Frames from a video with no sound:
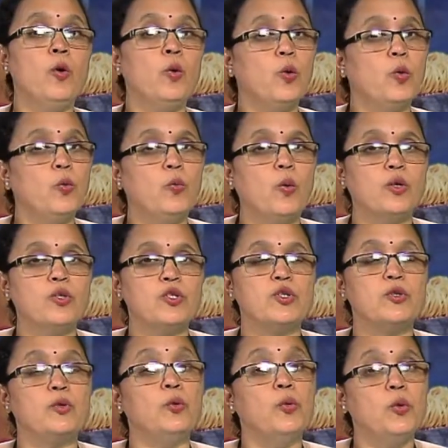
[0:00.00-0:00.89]
who
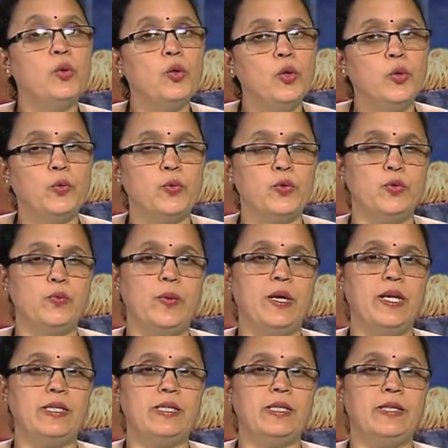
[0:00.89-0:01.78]
wants to lose
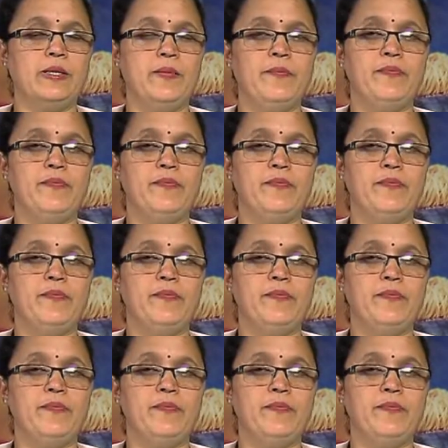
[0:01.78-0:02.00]
weight.